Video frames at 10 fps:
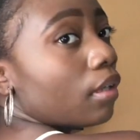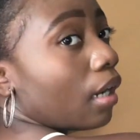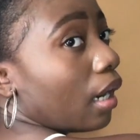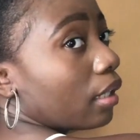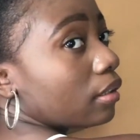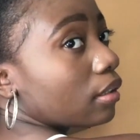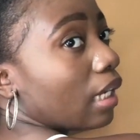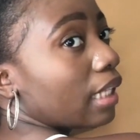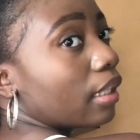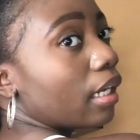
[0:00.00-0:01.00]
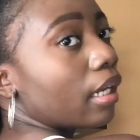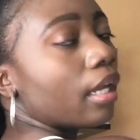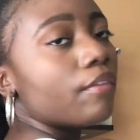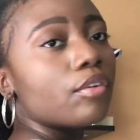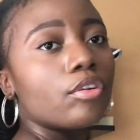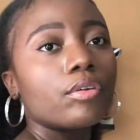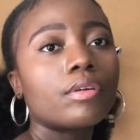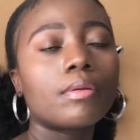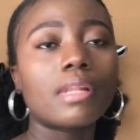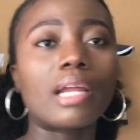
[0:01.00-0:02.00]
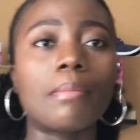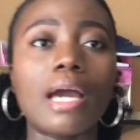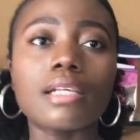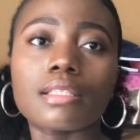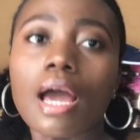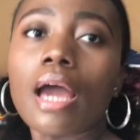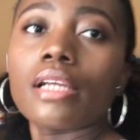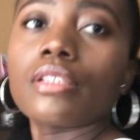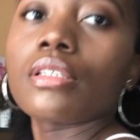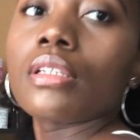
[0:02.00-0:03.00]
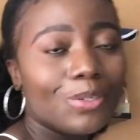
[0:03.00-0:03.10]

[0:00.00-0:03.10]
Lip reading: honestly, I think if you're like my size,